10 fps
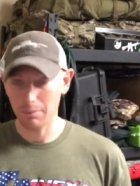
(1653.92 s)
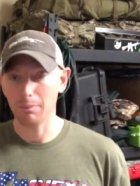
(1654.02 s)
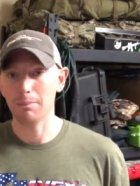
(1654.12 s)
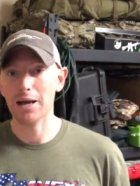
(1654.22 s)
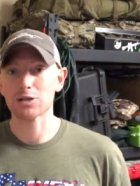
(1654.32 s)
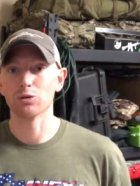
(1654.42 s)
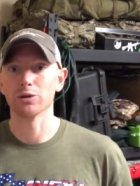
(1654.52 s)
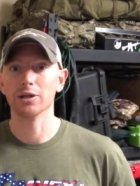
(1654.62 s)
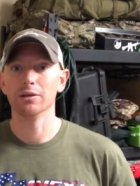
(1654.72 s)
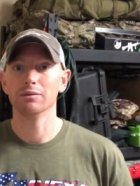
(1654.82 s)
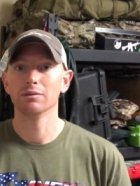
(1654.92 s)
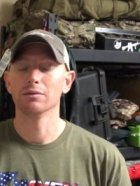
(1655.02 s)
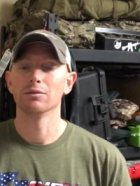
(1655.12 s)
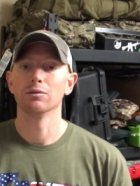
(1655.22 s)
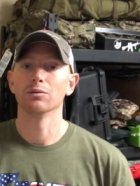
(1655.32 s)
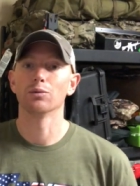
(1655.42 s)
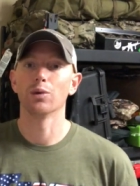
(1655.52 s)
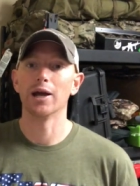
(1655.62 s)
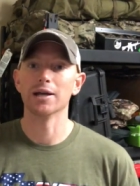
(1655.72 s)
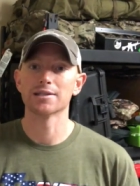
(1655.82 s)
Max Ordnant,
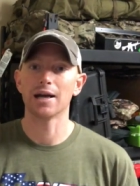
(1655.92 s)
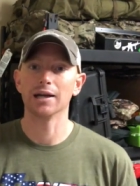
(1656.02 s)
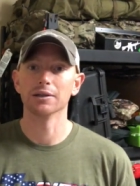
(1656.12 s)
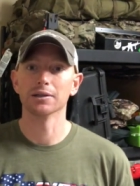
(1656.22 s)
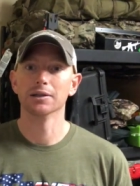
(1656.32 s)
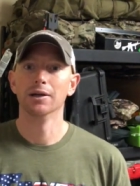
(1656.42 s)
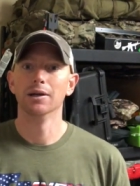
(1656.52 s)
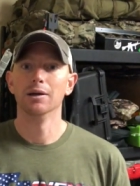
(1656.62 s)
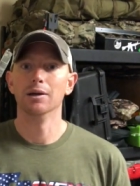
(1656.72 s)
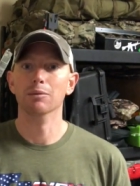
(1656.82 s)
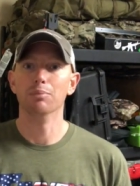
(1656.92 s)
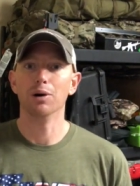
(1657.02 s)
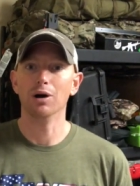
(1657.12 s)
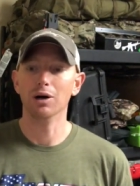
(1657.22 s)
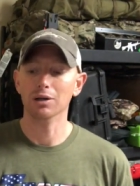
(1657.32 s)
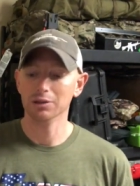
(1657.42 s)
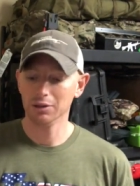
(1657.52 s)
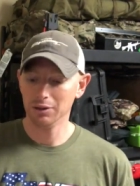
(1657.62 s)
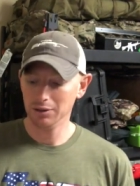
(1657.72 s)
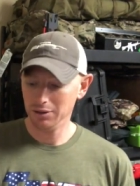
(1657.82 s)
Ray and Tyler, and Paul.
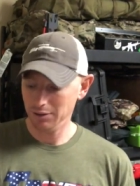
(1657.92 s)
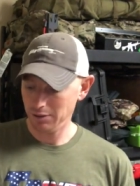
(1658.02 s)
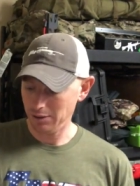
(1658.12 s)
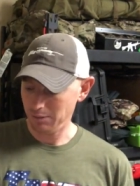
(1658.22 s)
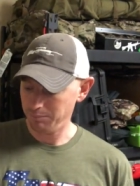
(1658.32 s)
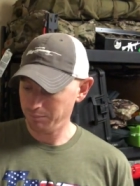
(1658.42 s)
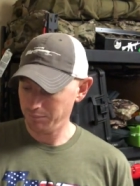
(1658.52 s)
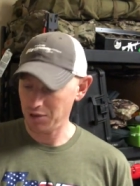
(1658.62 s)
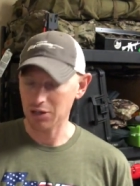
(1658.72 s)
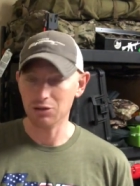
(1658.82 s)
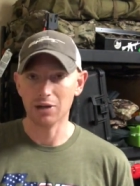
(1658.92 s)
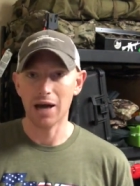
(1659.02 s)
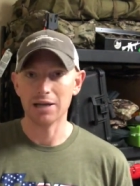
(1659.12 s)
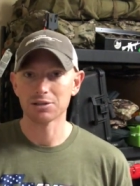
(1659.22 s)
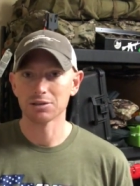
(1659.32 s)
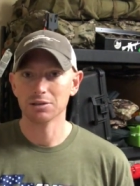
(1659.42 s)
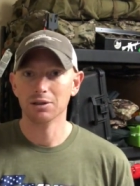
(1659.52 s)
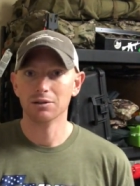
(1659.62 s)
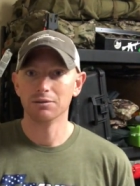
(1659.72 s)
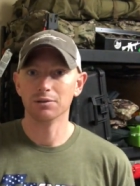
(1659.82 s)
Thank you guys
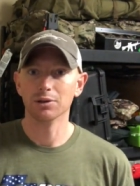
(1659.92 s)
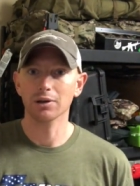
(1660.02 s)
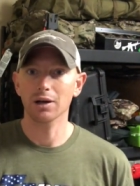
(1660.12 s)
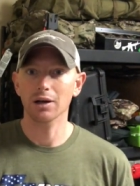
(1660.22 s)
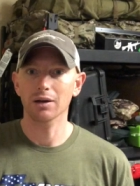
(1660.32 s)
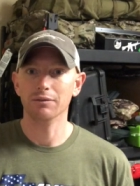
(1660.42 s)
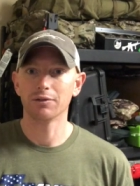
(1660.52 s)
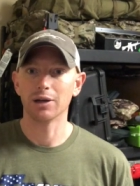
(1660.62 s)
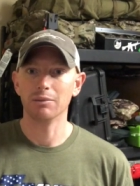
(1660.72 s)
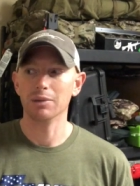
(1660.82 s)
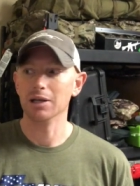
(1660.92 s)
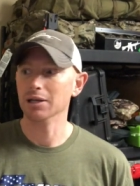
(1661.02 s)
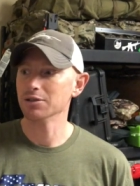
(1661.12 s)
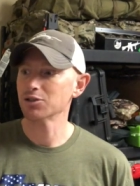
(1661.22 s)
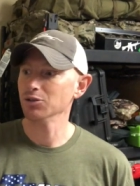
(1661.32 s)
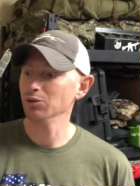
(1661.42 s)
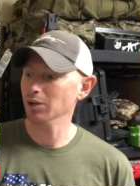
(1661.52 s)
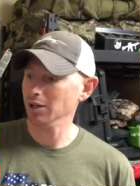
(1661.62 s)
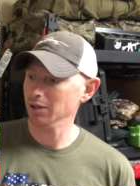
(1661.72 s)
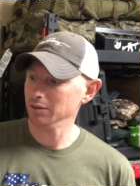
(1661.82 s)
for getting me
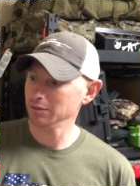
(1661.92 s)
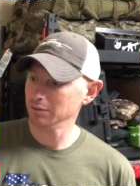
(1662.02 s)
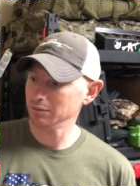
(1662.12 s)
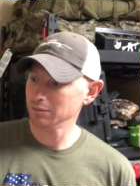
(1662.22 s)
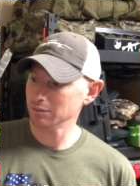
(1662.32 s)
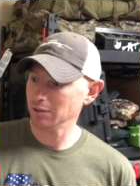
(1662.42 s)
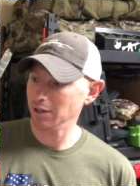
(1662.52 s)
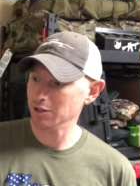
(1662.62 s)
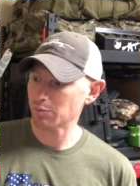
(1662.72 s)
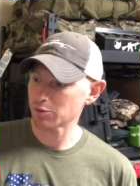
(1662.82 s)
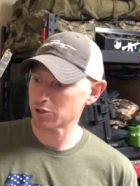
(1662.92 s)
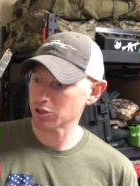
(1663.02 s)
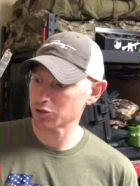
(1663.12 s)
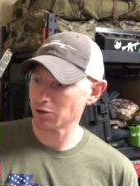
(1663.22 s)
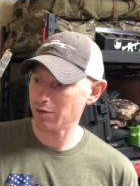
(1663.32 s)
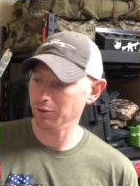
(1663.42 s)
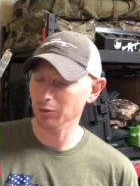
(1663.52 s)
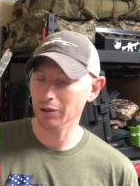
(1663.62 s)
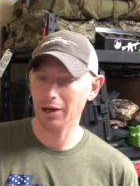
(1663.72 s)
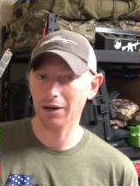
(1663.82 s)
into precision
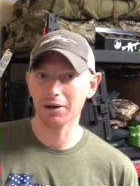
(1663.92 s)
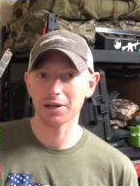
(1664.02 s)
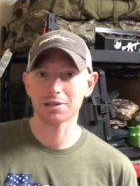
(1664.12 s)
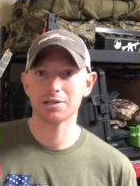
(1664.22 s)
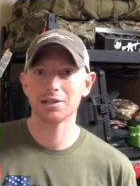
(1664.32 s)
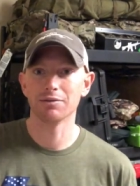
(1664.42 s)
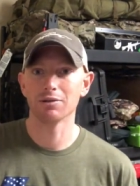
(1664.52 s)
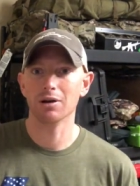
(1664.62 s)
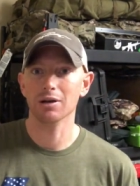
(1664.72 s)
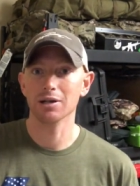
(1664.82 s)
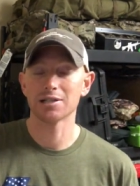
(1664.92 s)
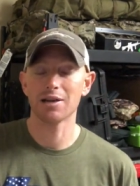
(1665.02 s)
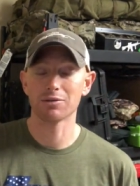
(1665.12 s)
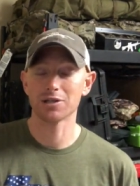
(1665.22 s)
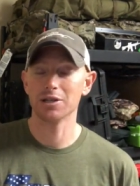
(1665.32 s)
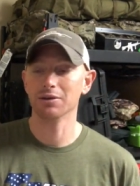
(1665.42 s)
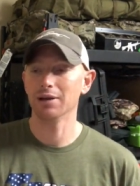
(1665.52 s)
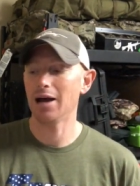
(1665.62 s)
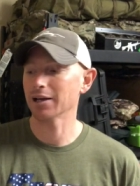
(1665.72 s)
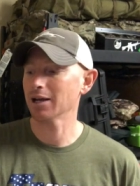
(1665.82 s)
rifle. Eric Severson
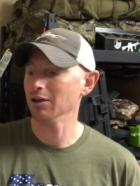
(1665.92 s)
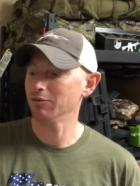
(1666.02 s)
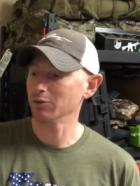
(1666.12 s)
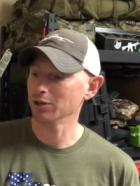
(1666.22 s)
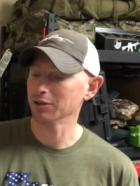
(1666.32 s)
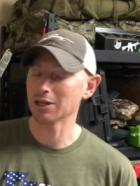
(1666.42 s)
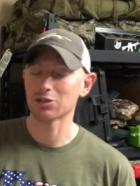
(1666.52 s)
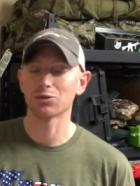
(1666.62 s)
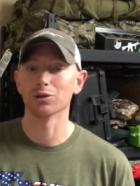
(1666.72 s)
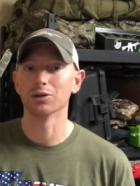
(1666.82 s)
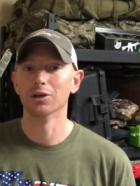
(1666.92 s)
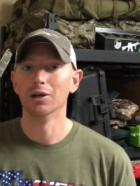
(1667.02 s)
out of California, thanks for